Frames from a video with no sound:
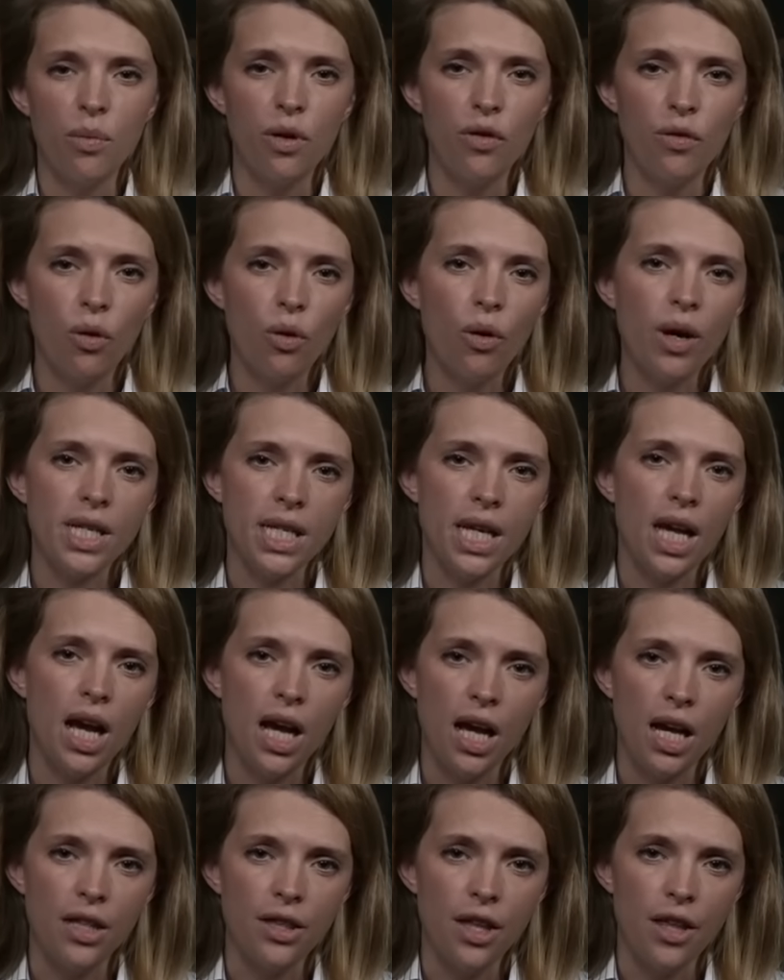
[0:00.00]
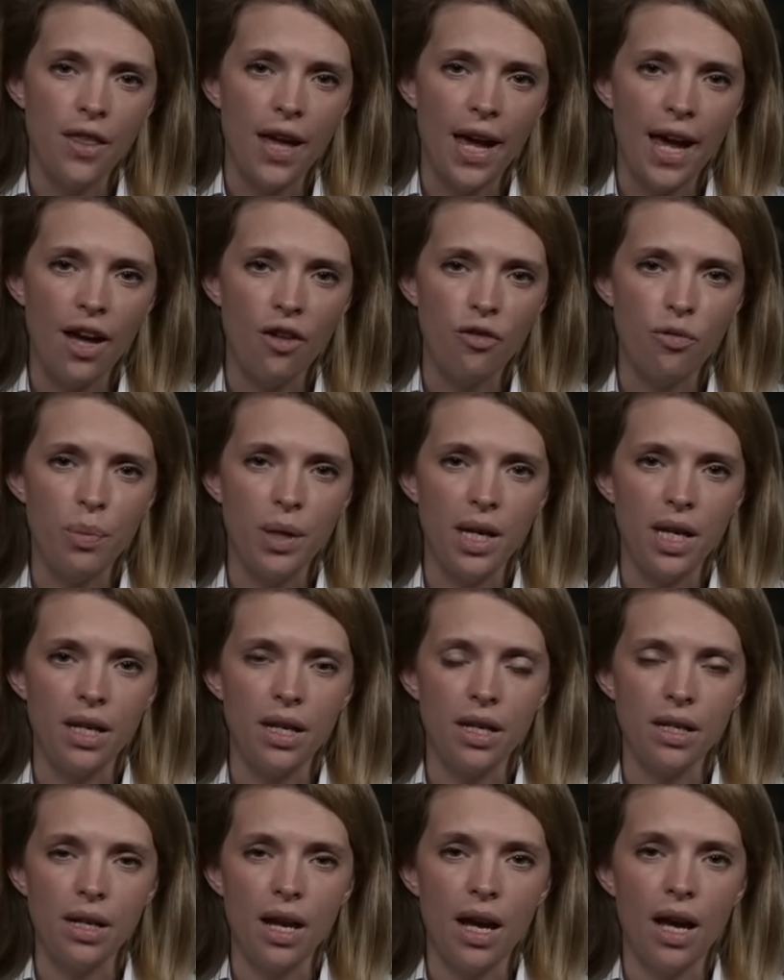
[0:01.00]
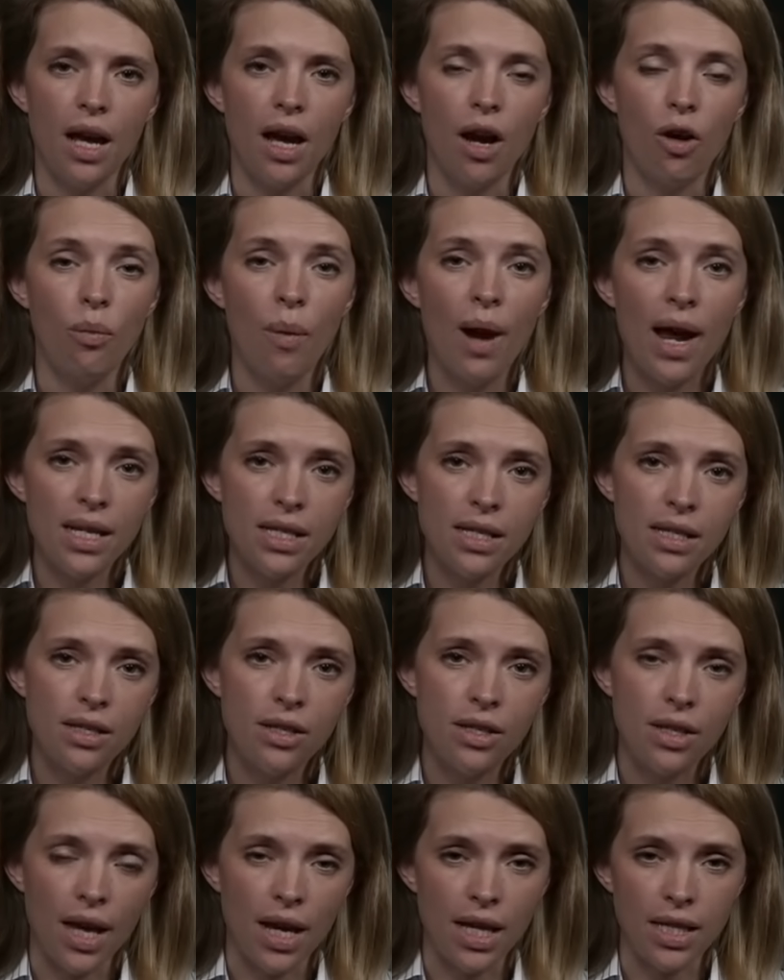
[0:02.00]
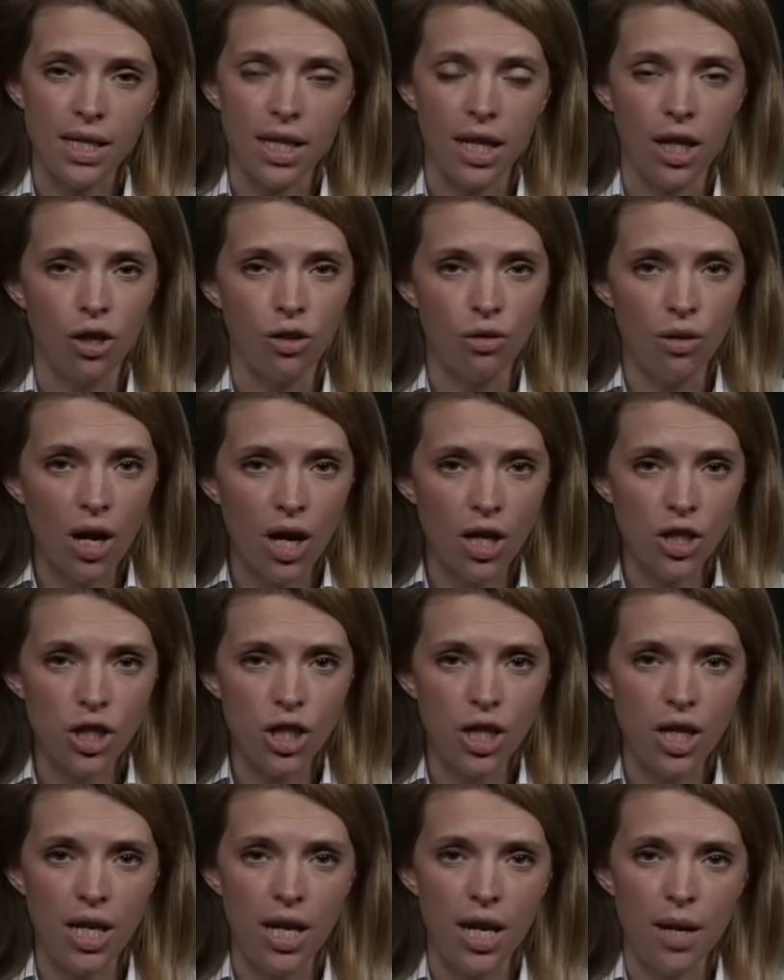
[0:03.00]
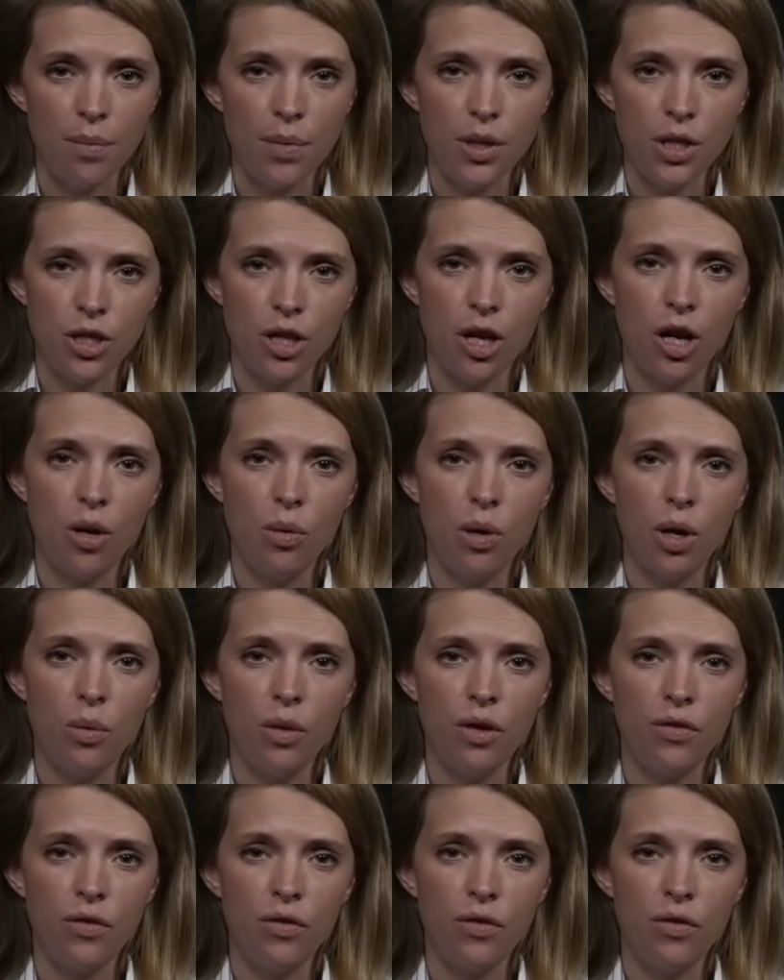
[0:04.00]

We've already heard that there have been uh, arrests, that's in Karachi, in Peshawar.